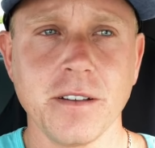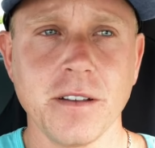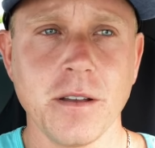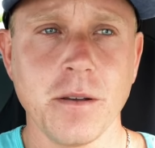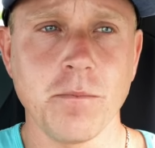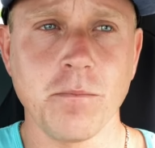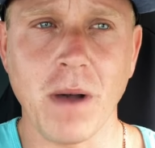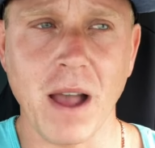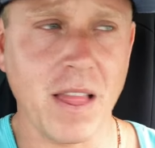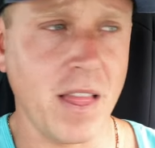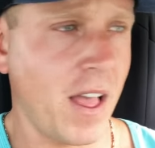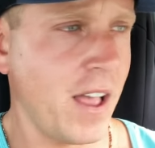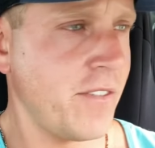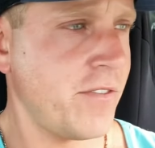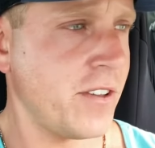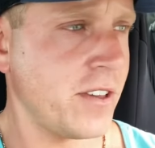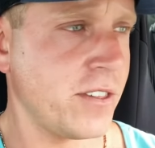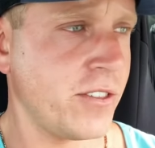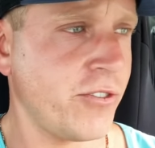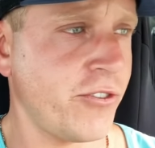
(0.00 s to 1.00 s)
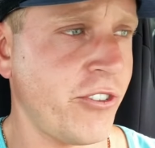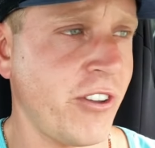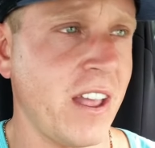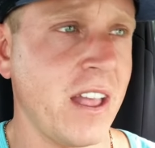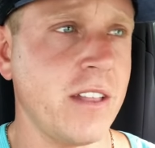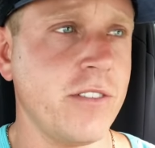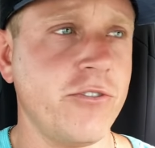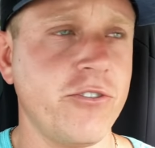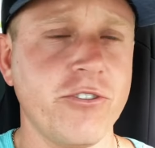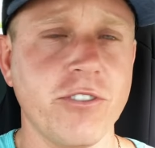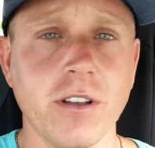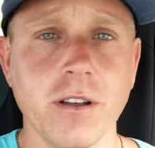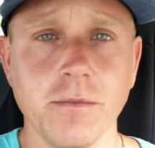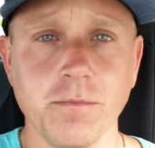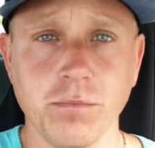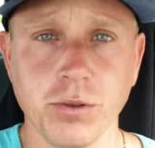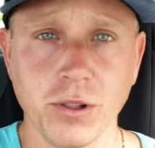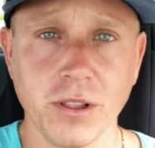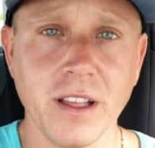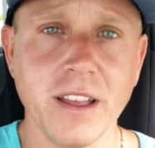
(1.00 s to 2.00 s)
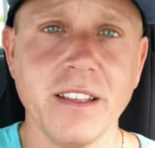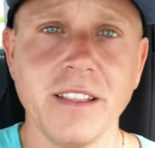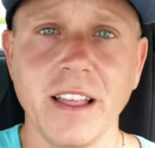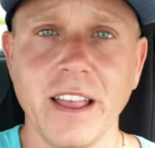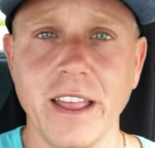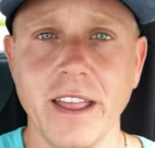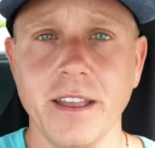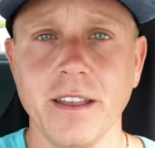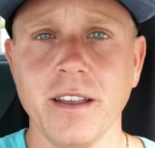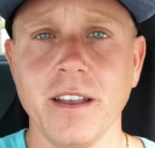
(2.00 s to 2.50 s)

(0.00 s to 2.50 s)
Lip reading: my life has changed completely.